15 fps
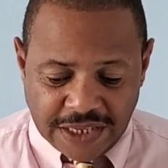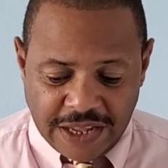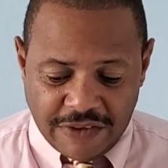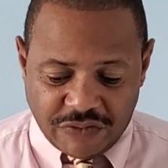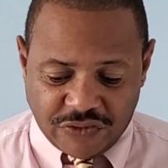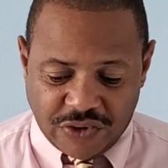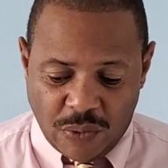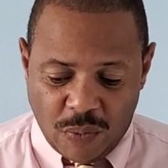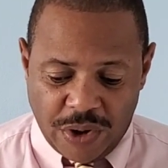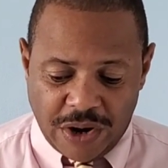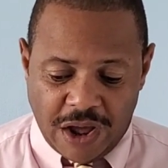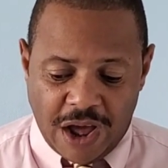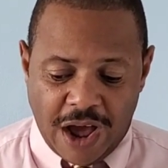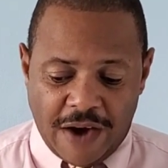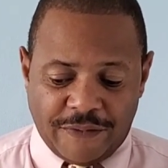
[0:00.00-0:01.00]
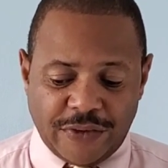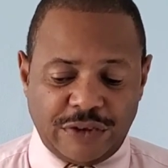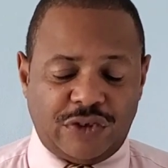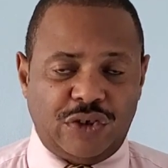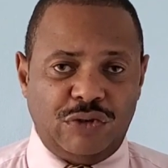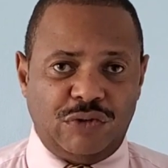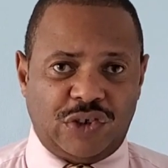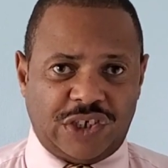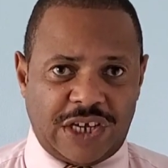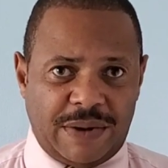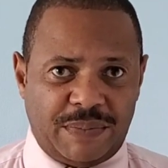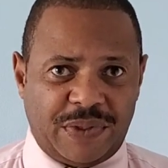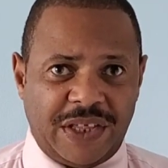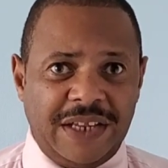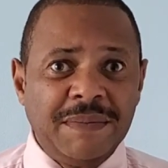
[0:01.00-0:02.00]
If someone offers you
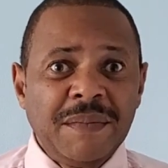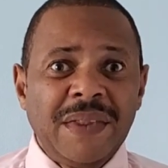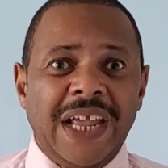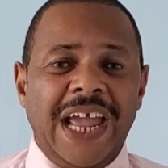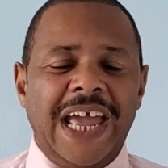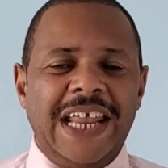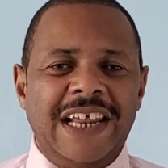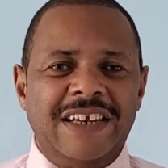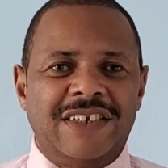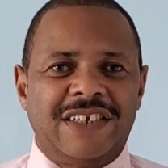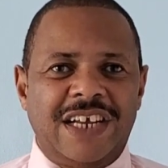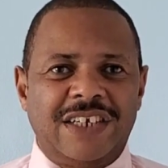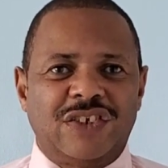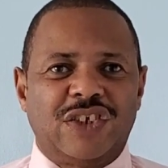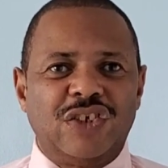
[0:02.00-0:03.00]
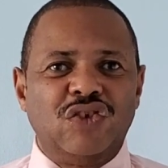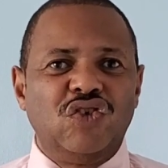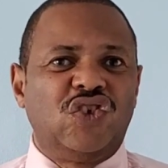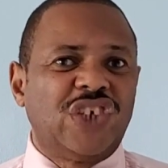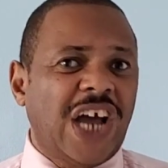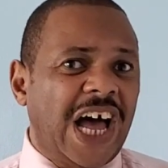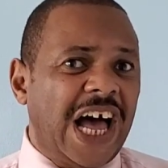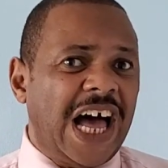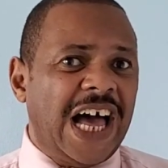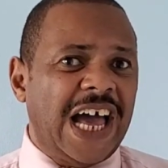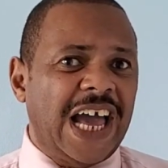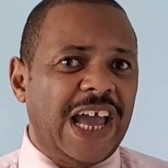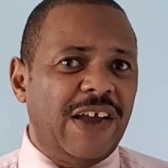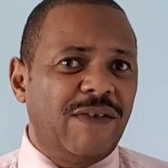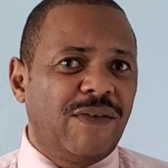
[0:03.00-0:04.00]
something and it doesn't
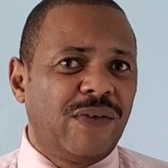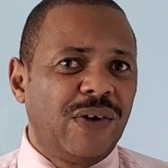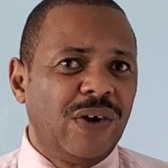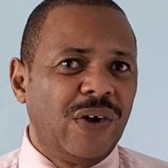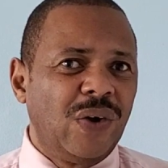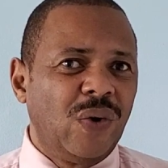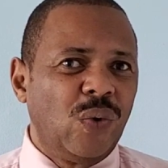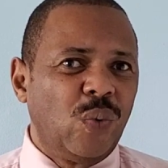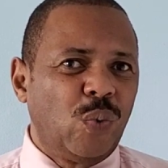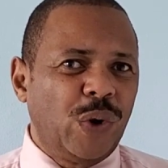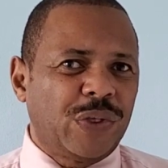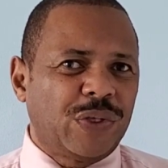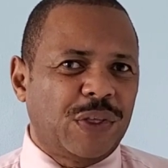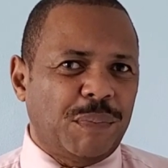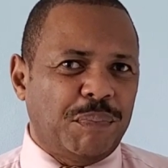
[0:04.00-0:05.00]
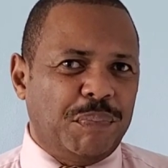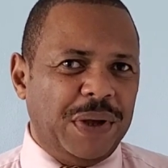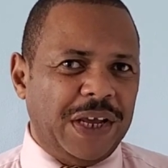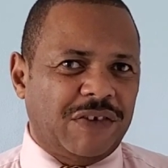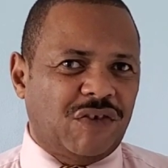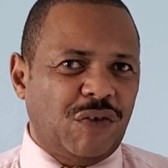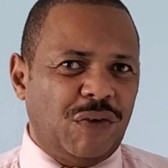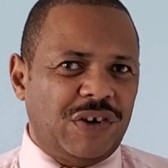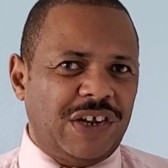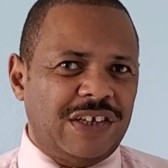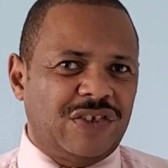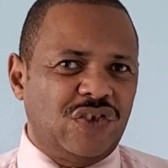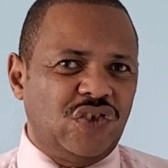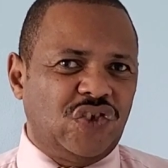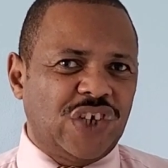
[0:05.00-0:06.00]
jive with the picture, it
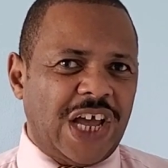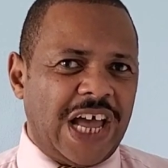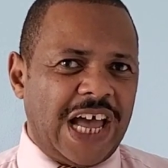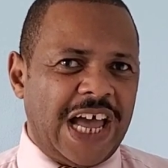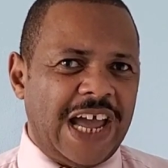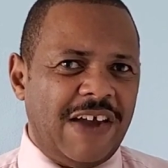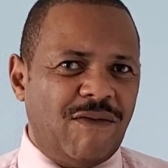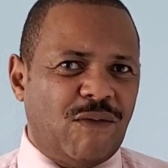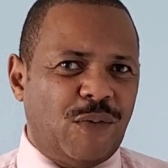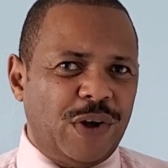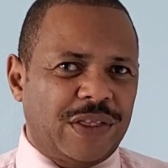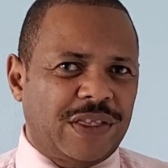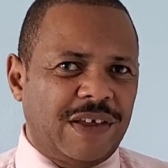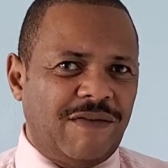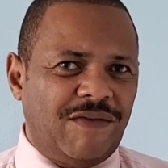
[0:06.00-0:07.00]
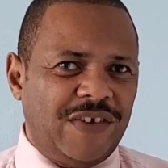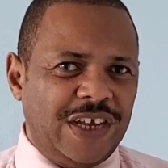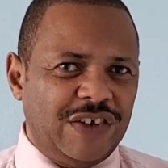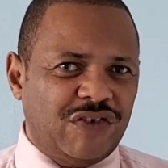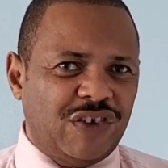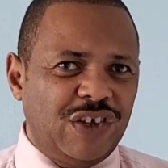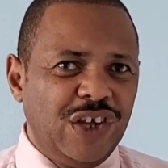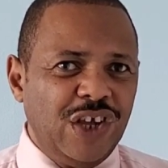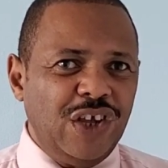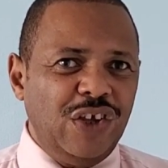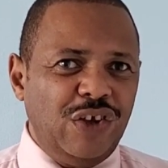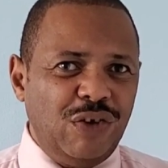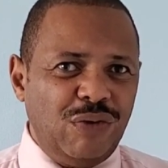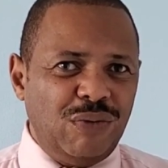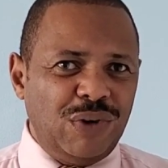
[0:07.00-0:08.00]
doesn't jive with the vision,
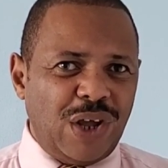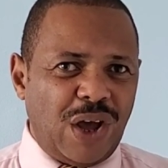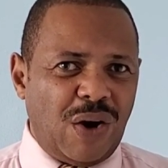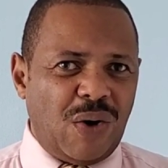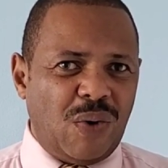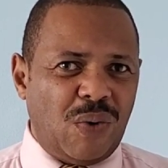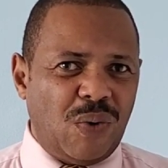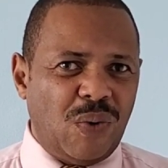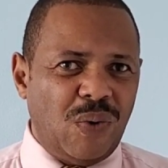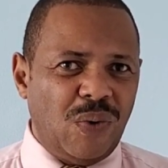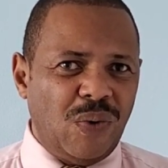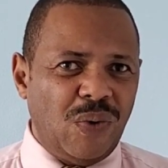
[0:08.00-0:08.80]
you know